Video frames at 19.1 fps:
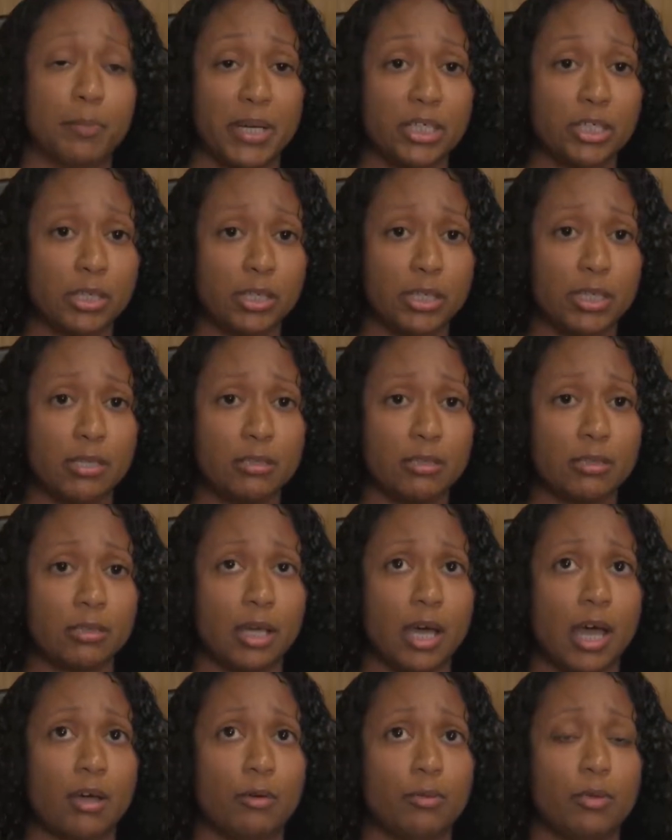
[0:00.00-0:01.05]
specialists.
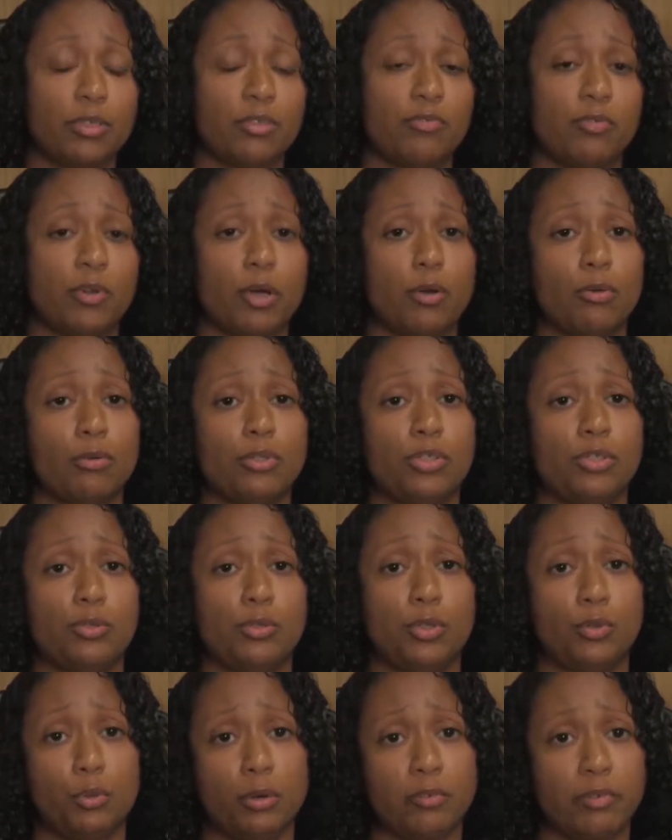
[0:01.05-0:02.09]
I was flown
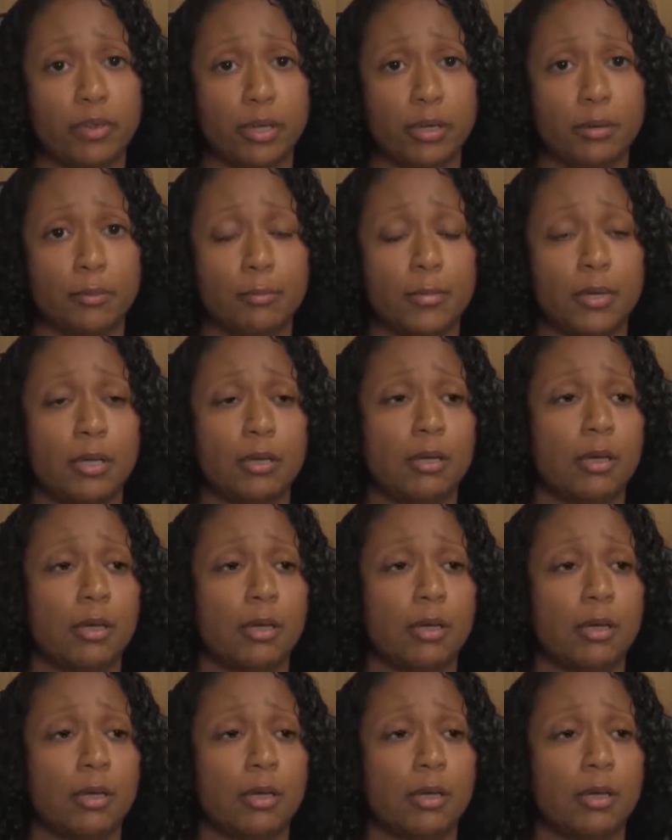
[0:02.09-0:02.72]
to U of M.